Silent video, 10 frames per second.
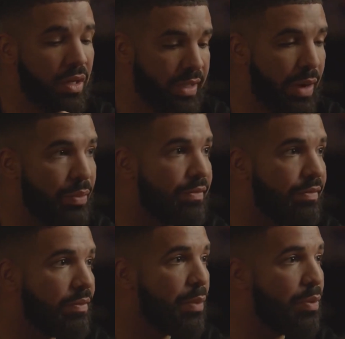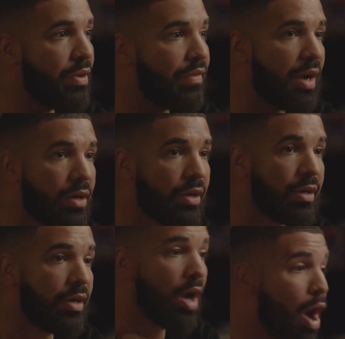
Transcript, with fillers: that we've that we've conquered on